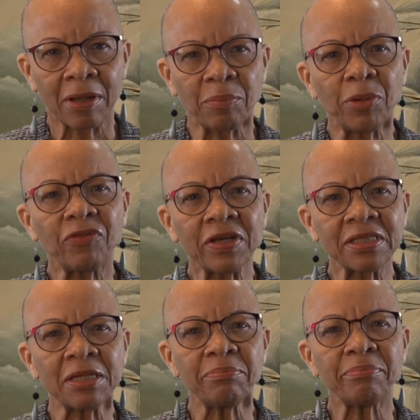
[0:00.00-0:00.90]

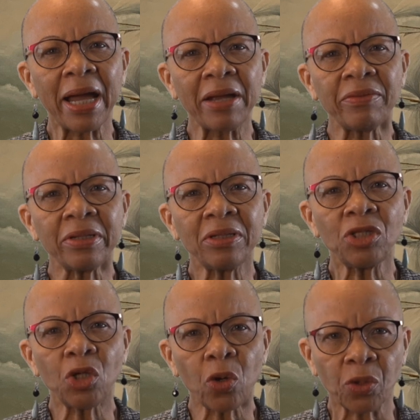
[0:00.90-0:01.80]
Professor
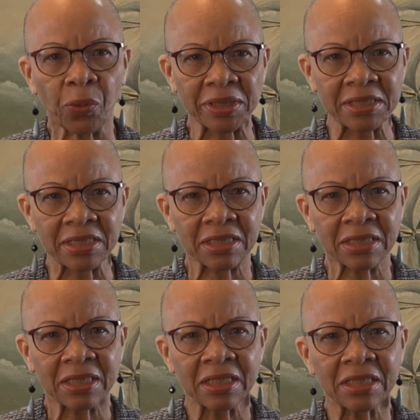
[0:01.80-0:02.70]
Myron Nordquist,
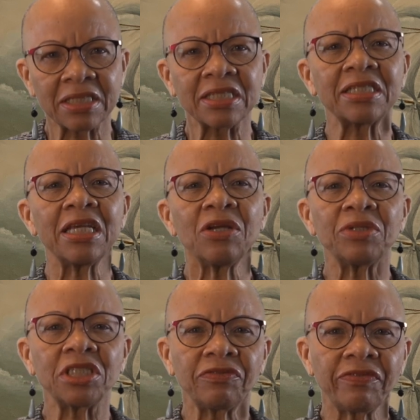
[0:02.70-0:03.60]

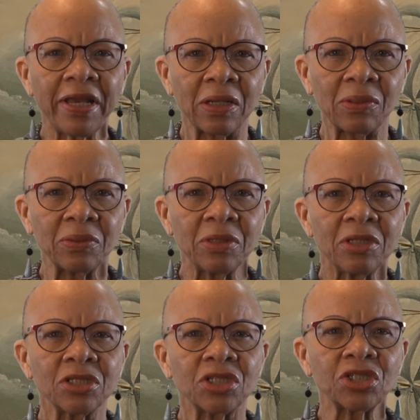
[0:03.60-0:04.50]
Distinguished Fellow,
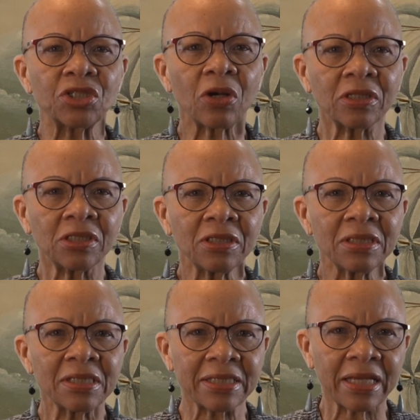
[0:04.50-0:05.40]
Stockton
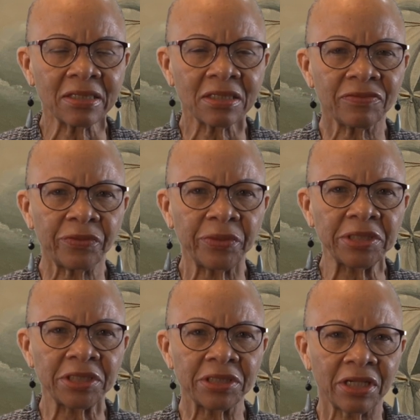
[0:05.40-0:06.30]
Center for
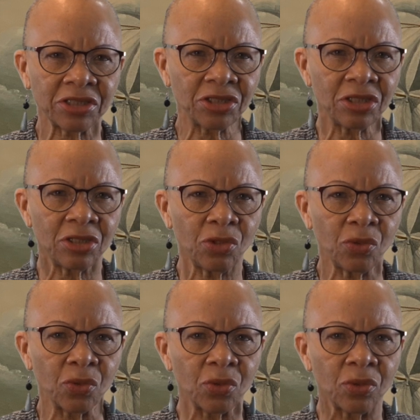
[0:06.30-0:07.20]
International
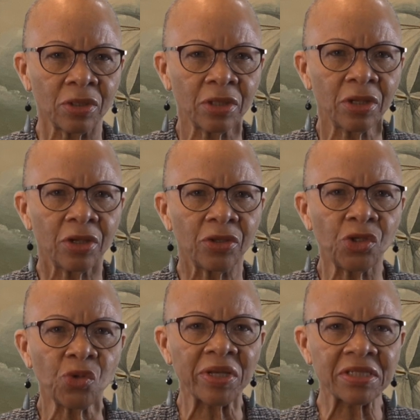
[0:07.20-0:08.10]
Law,
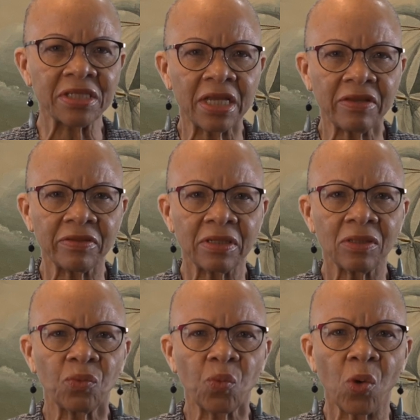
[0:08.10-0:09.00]
U.S. Naval
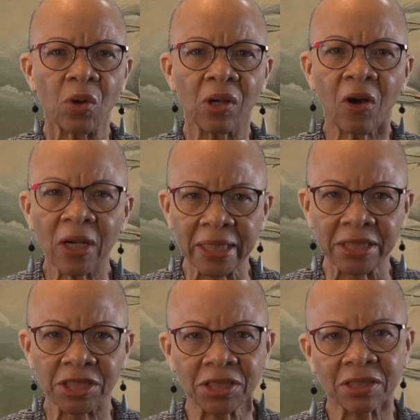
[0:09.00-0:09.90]
War
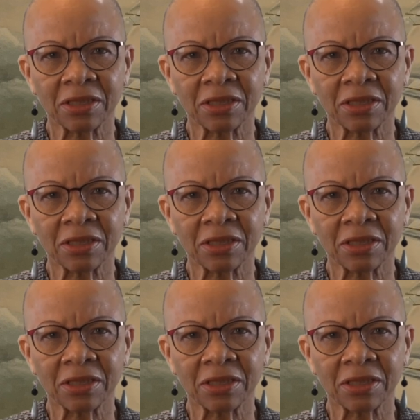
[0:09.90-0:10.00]
College,